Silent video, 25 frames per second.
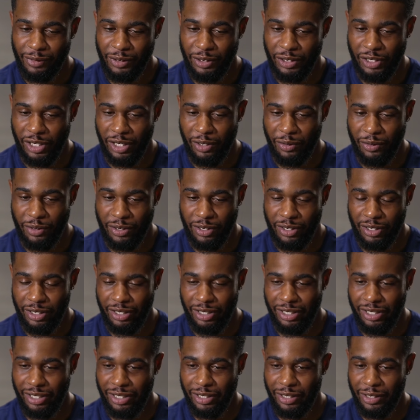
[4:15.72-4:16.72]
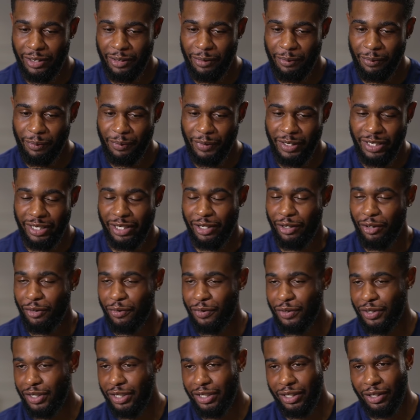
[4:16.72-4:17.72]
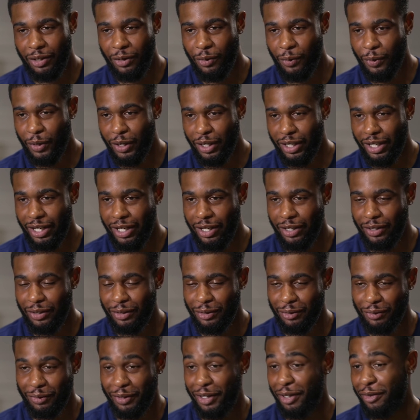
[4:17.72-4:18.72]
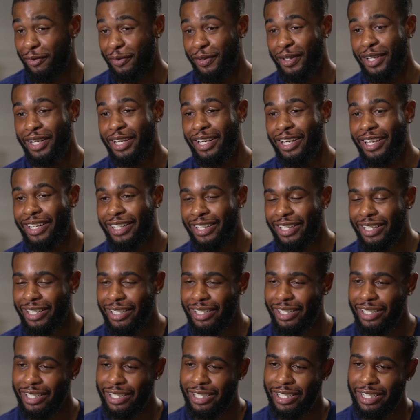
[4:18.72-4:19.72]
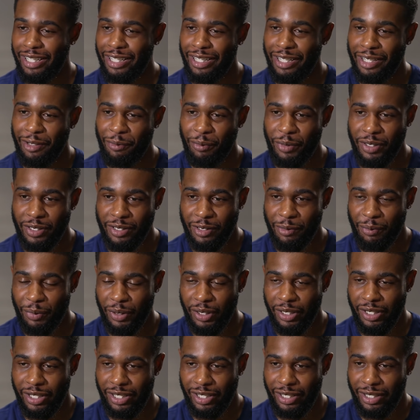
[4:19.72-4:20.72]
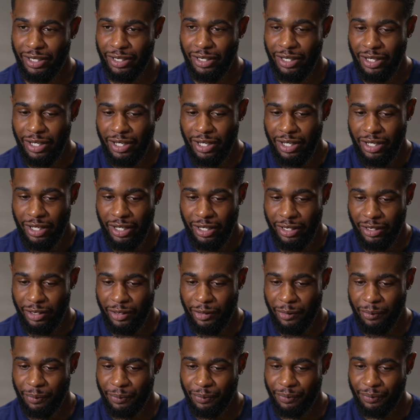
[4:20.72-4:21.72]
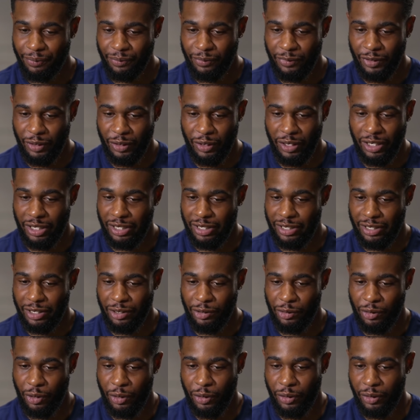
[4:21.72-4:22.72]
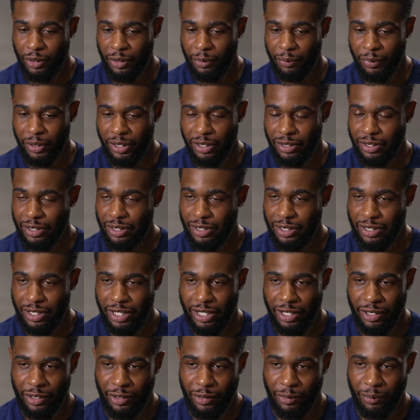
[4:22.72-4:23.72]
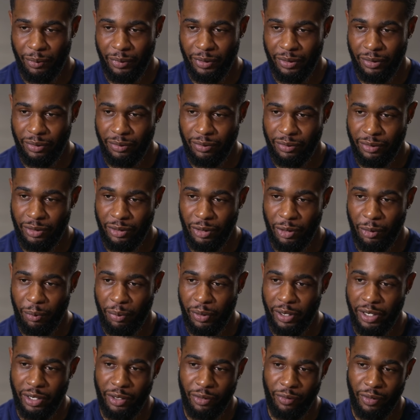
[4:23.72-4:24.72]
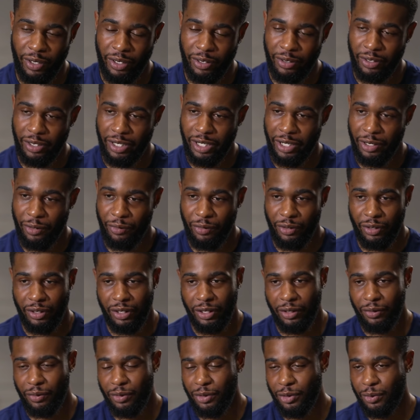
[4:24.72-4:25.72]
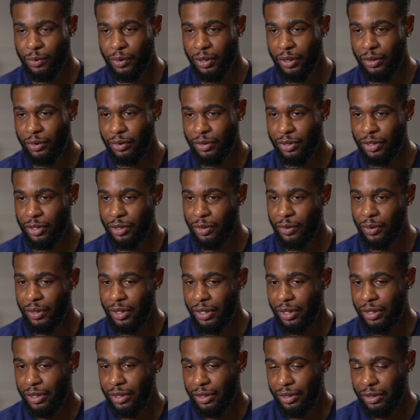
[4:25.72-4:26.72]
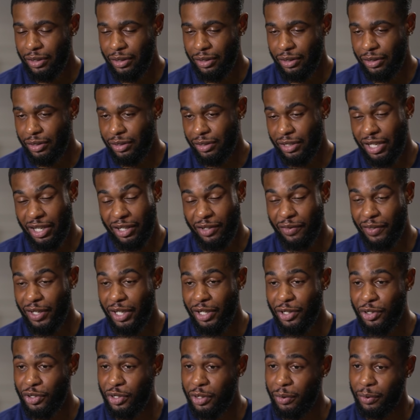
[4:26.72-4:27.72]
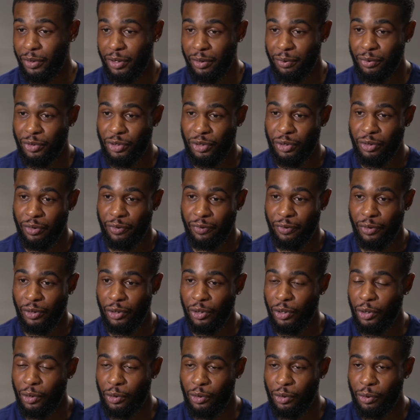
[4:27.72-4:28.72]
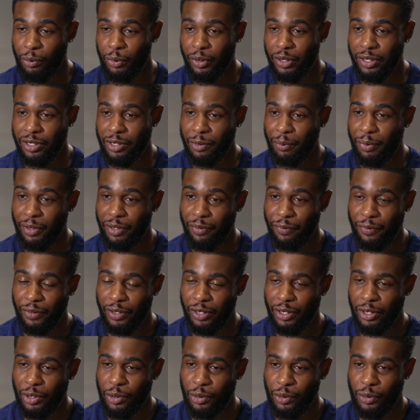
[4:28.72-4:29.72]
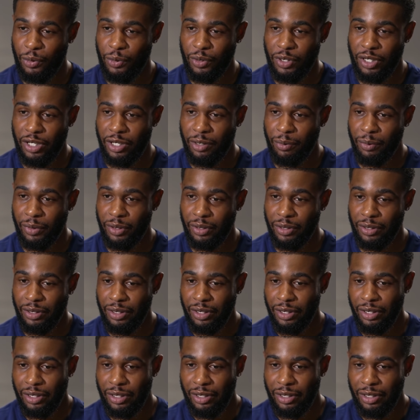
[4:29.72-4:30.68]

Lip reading: for Chelsea, and then obviously it didn't work out, and thankfully it led me to being here. And like I said, growing up near to the stadium, and playing around the area there as well. So it's kind of like a dream come true for a local boy to play for their local team, and